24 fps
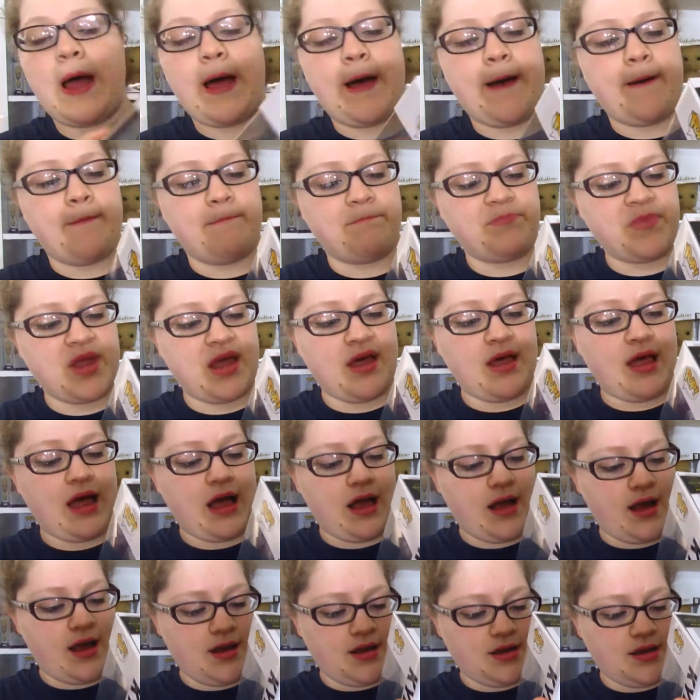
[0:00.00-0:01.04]
Um,
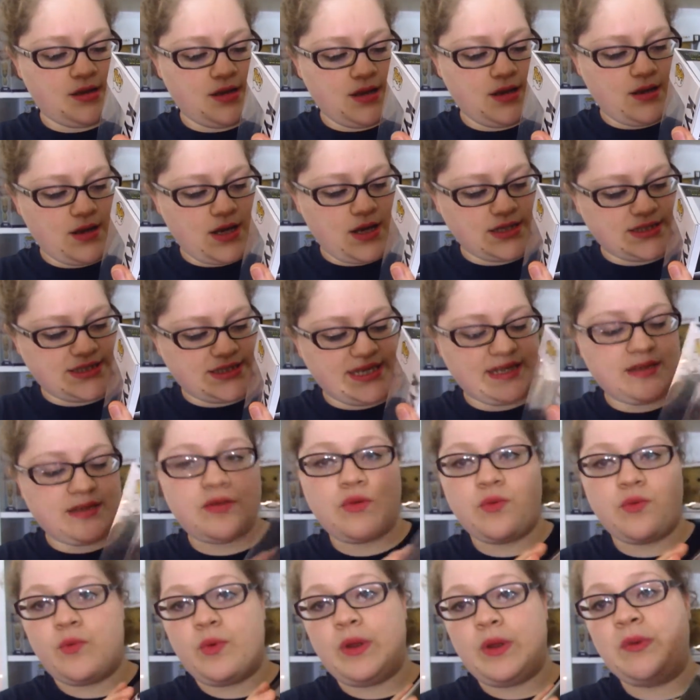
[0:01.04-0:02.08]
I
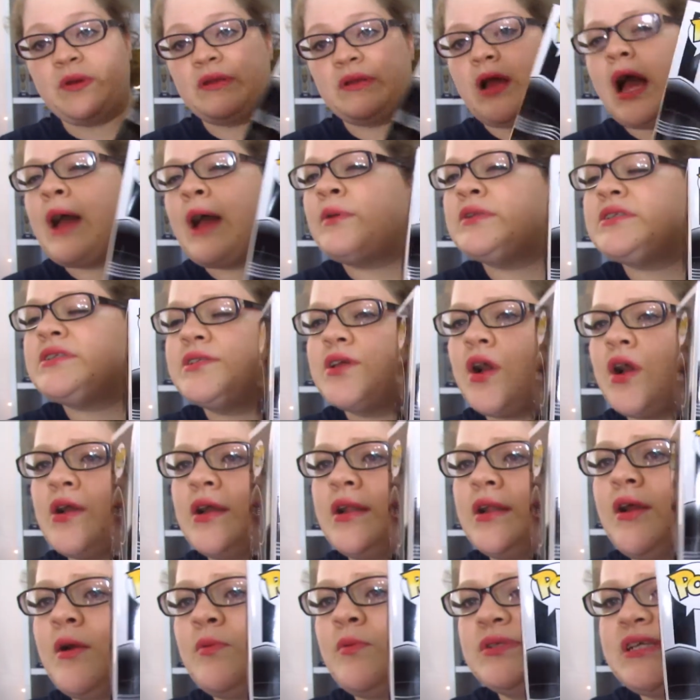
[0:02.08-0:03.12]
seen, we went, I went to Target
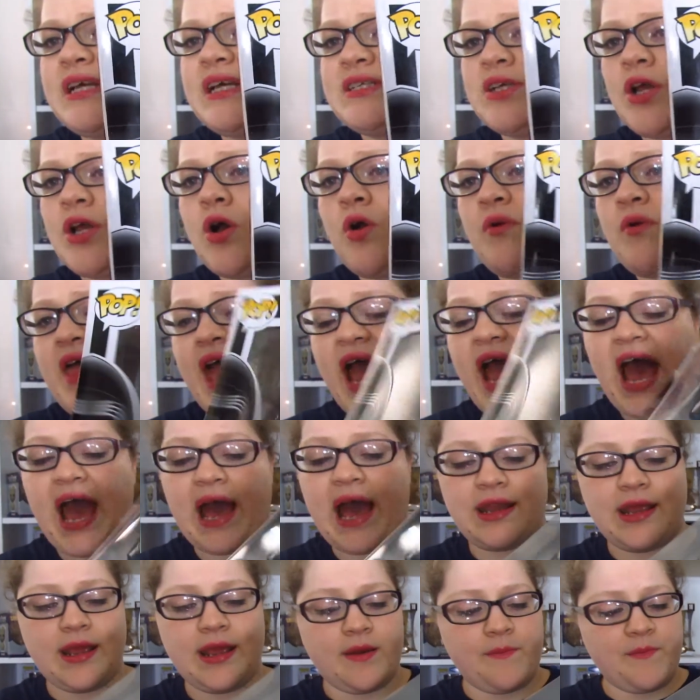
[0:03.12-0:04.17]
a couple days ago and they
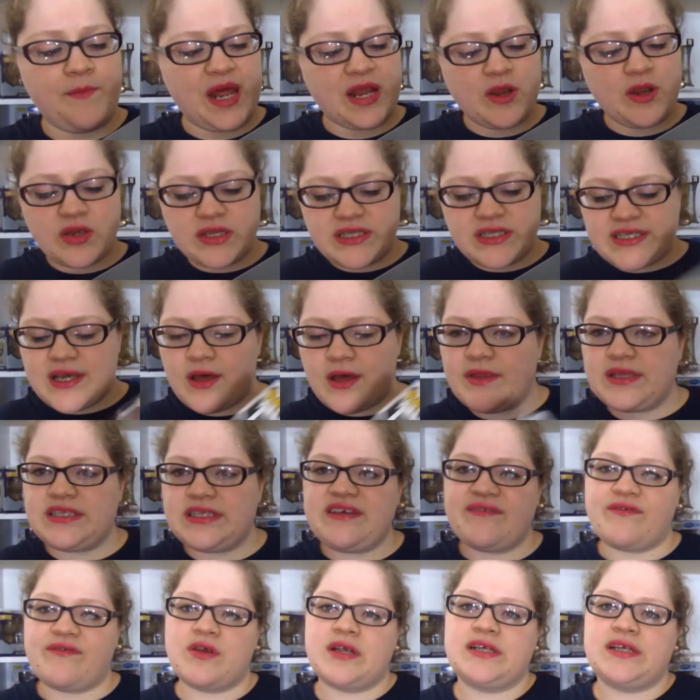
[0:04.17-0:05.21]
had him, but I couldn't tell the
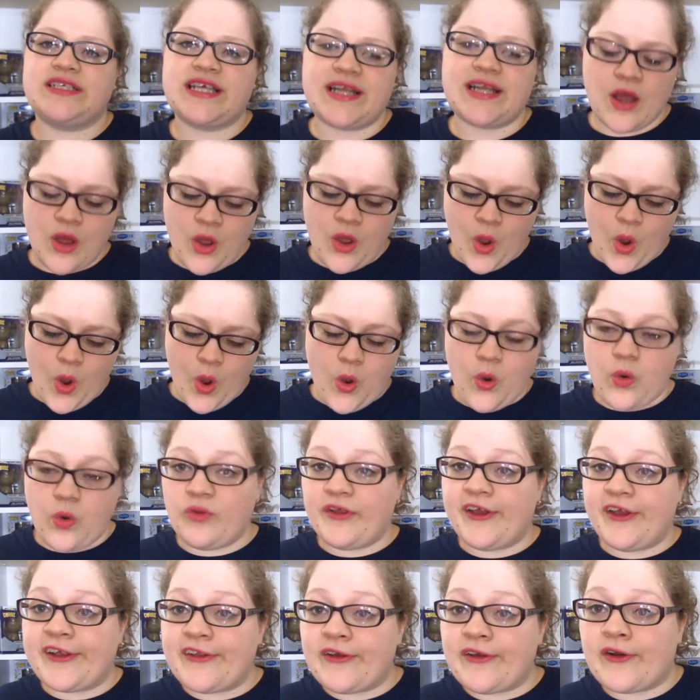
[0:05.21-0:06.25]
difference. said
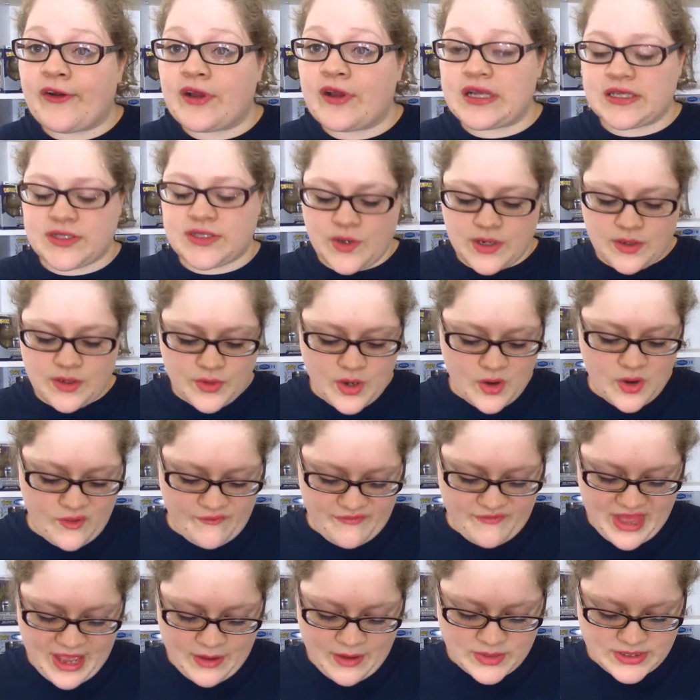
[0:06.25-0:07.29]
only at Target. So I don't know
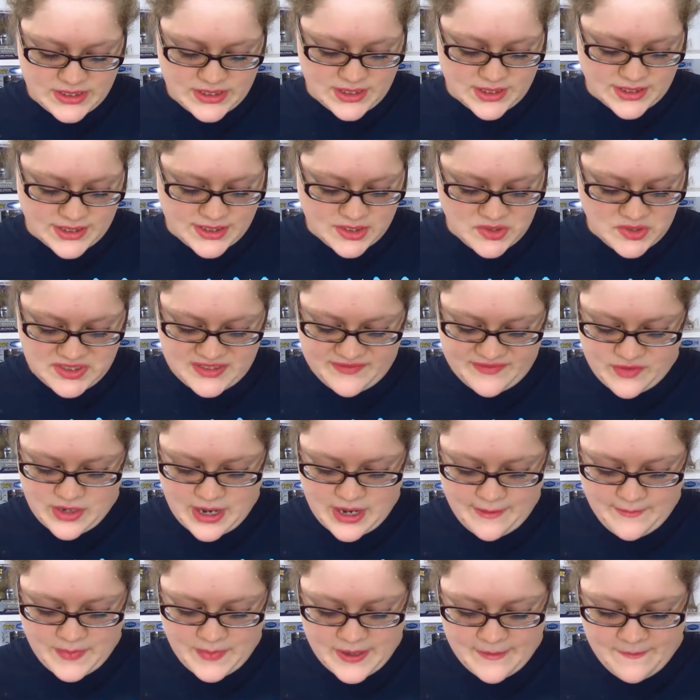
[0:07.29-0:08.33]
if that was an exclusive or
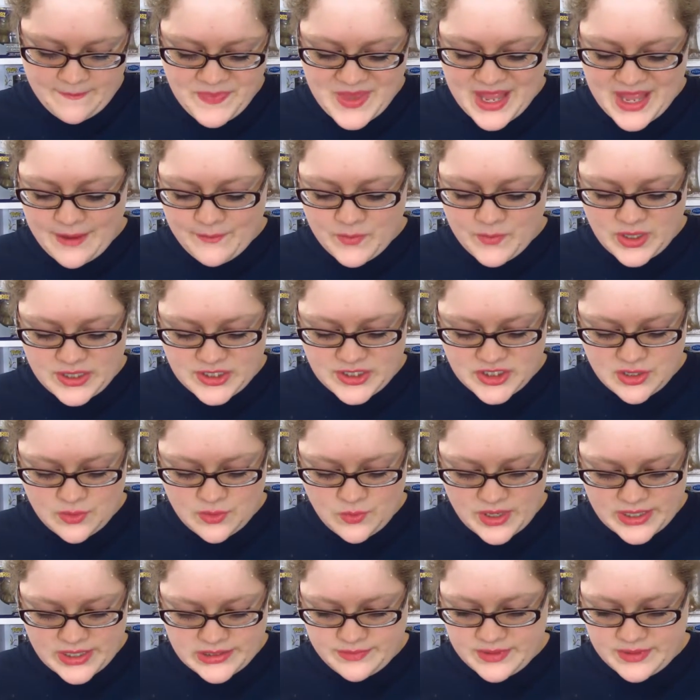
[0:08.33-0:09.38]
not, but pretty sure it
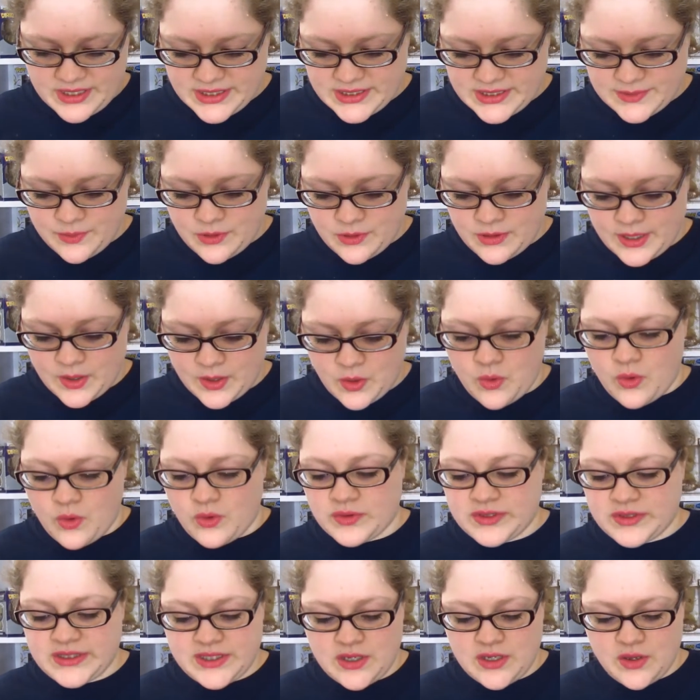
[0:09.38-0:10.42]
was. But it's pretty cool.
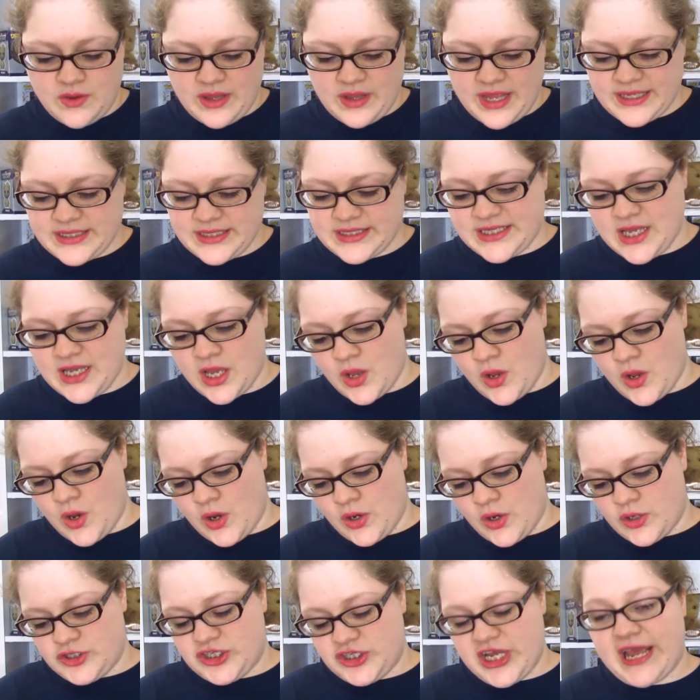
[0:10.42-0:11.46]
So let's
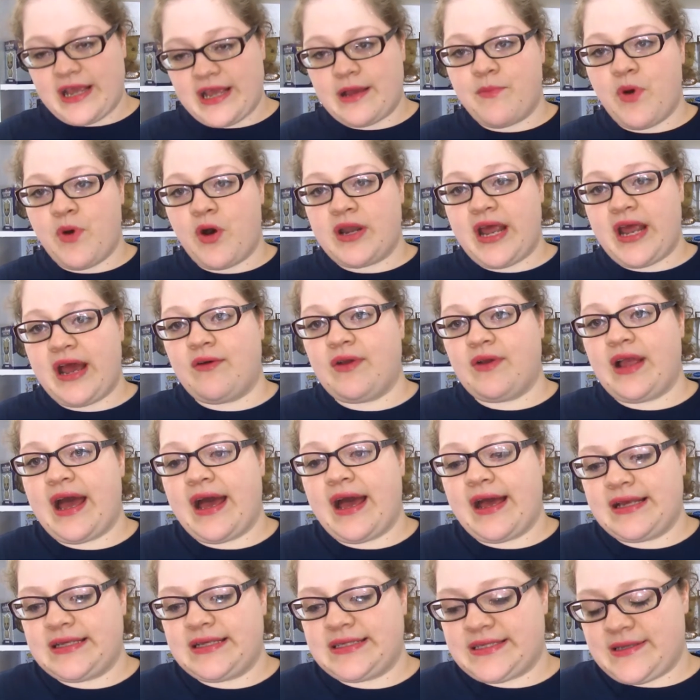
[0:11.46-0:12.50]
take them on out,
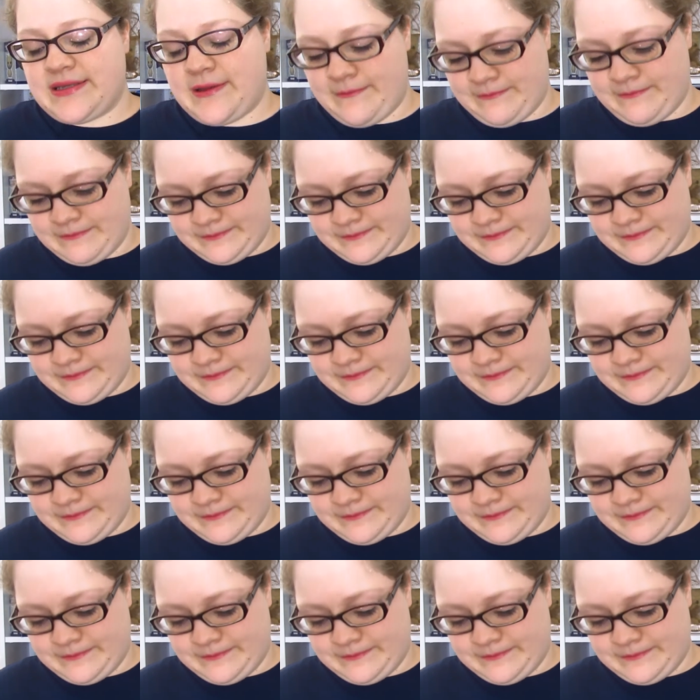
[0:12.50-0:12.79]
guys.